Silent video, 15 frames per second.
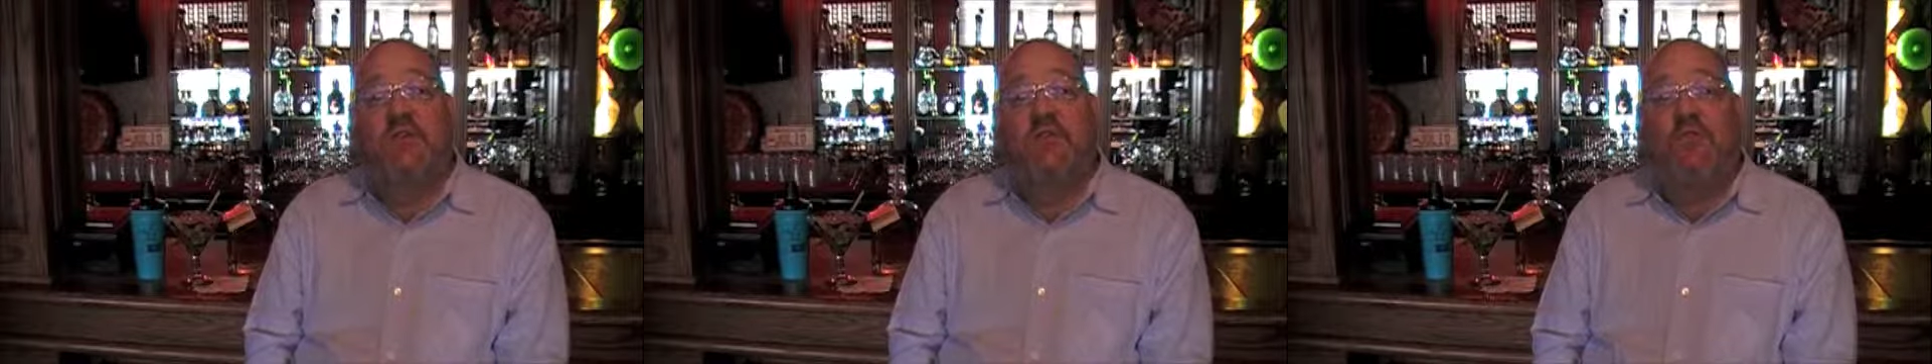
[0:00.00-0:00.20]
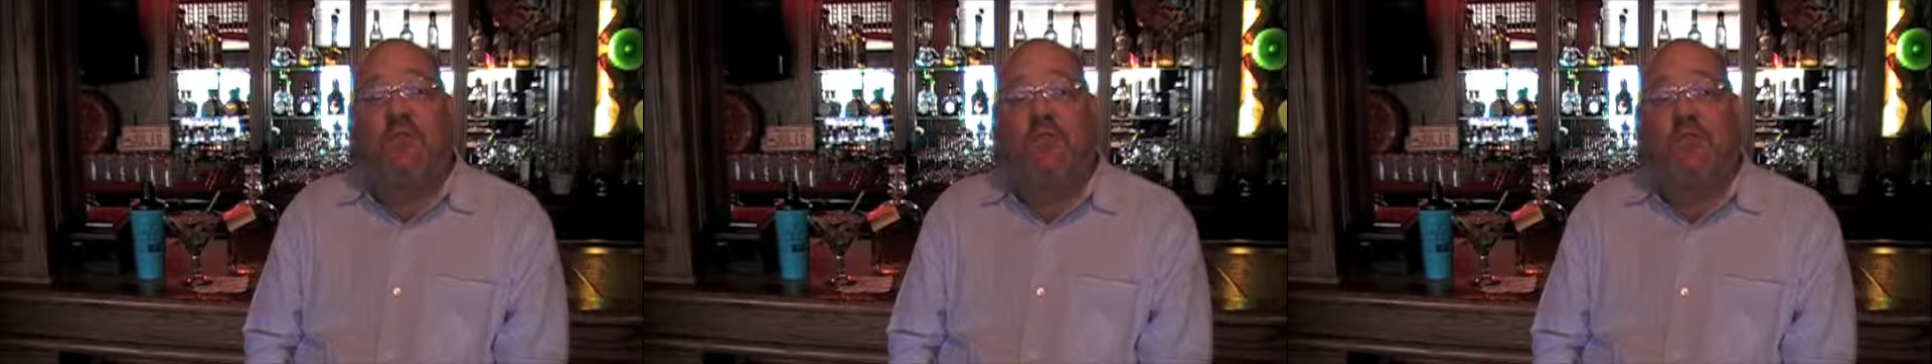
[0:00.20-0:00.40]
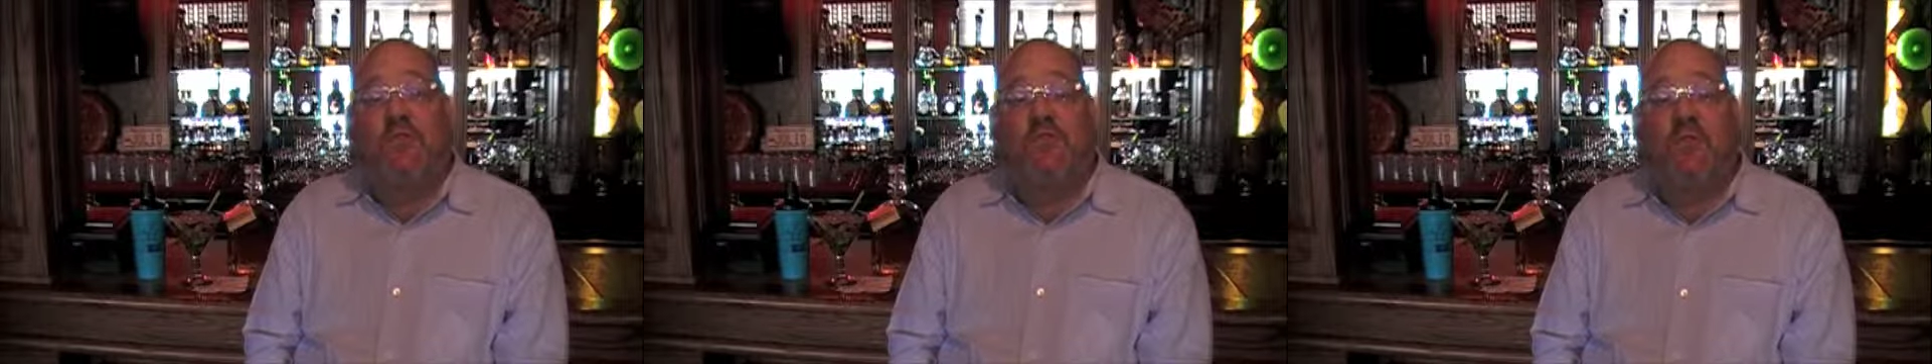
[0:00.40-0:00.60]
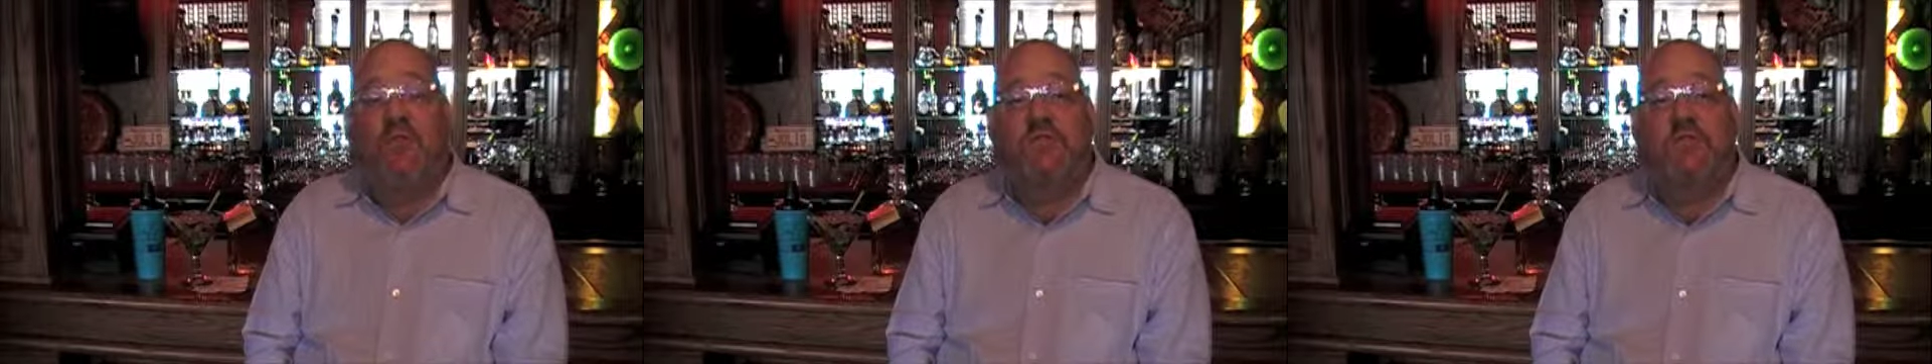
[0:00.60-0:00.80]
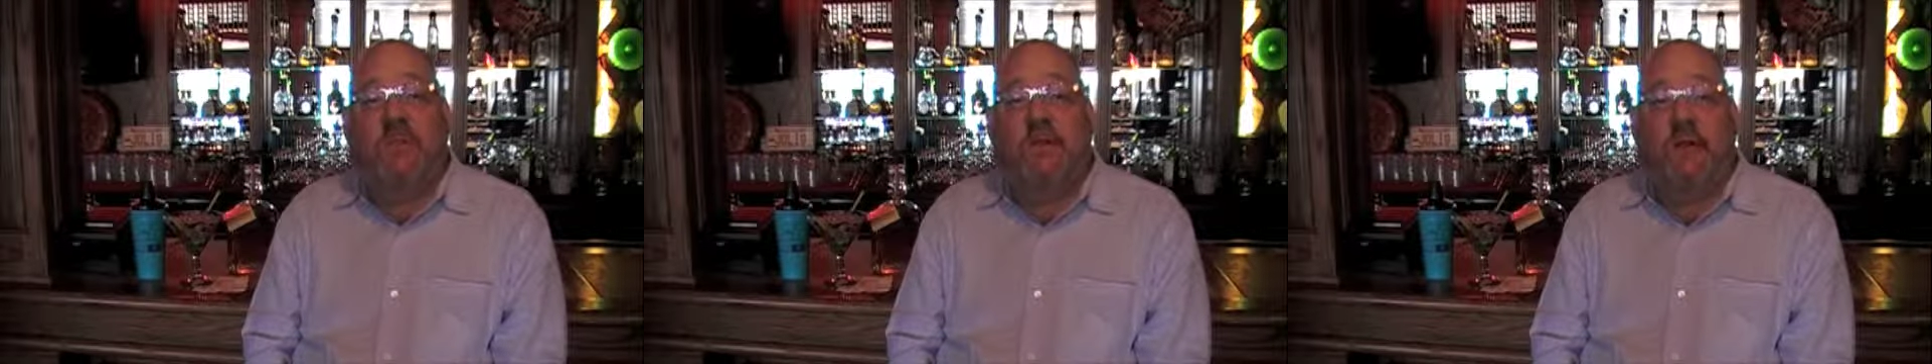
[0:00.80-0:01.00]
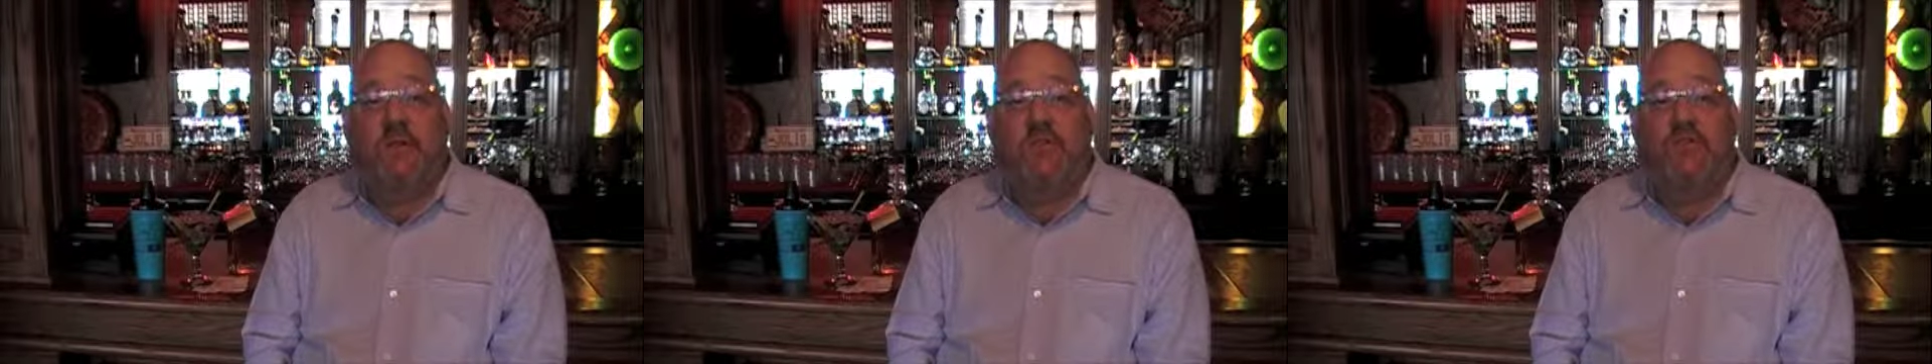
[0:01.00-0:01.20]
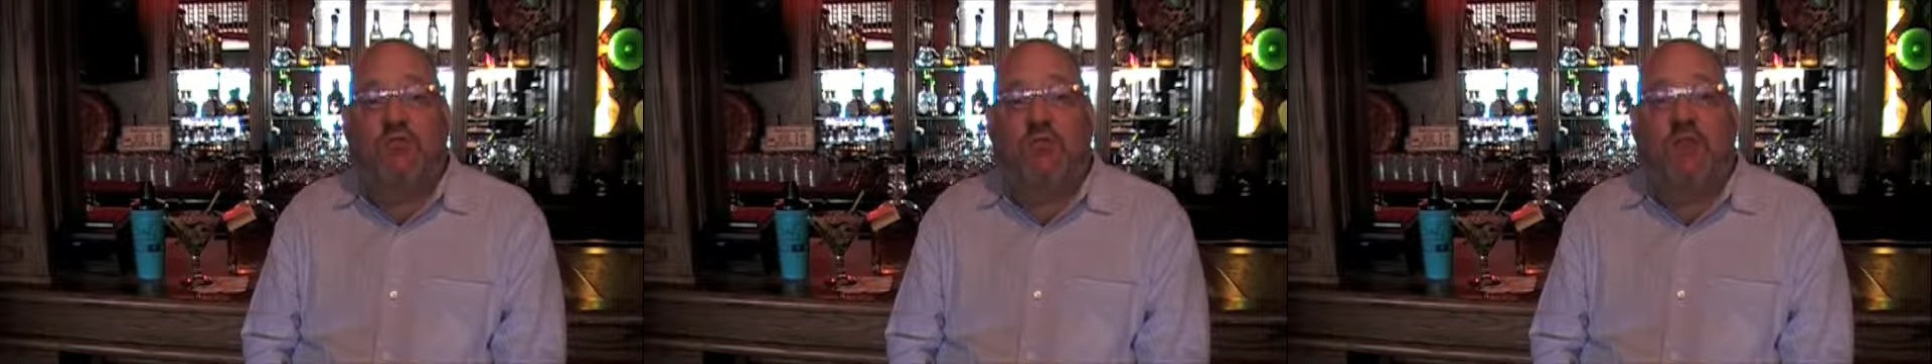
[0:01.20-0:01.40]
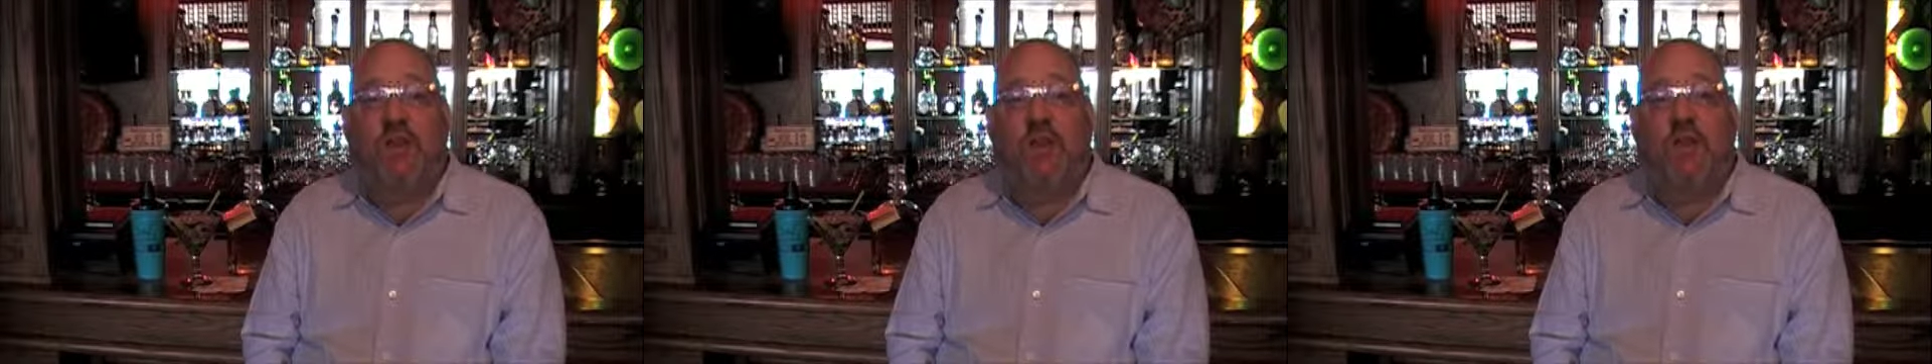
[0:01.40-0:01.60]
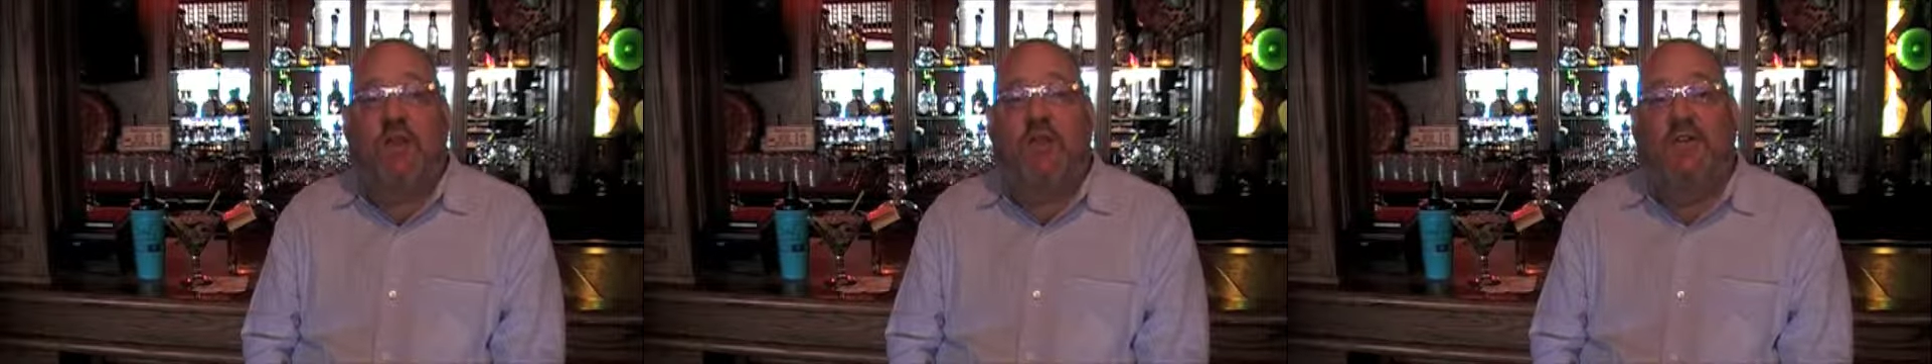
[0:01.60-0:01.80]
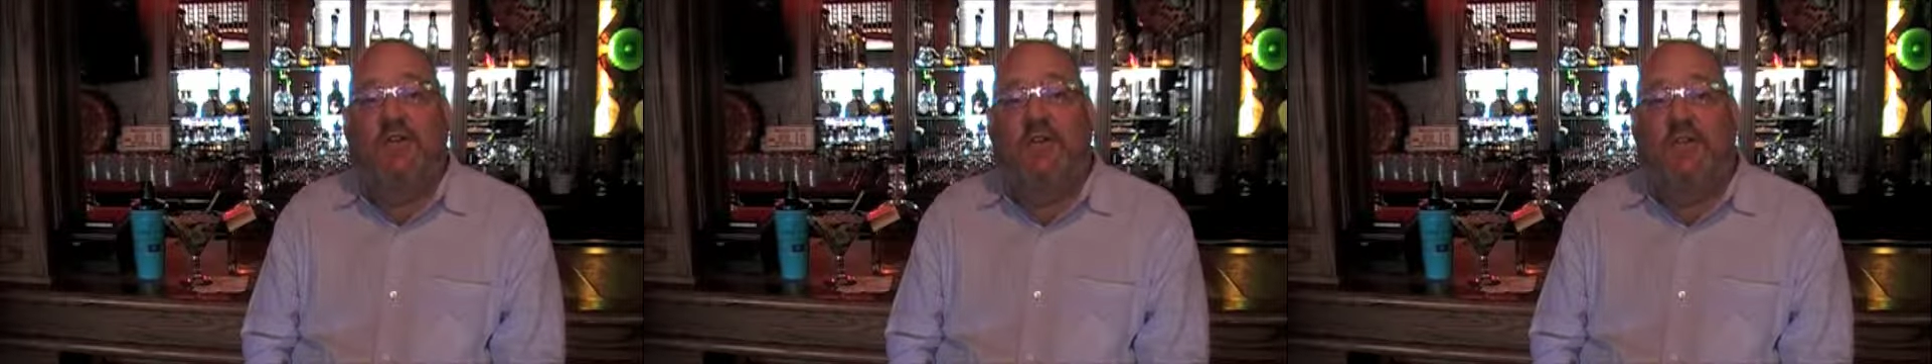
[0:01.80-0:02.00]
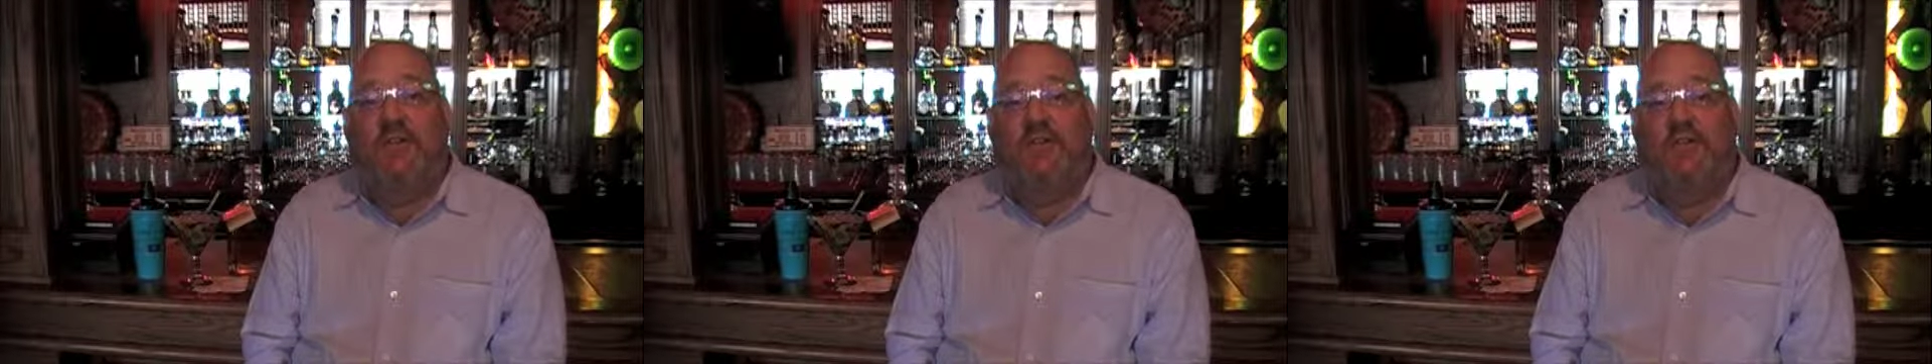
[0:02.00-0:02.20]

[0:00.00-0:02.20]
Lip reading: for you folks to come and try.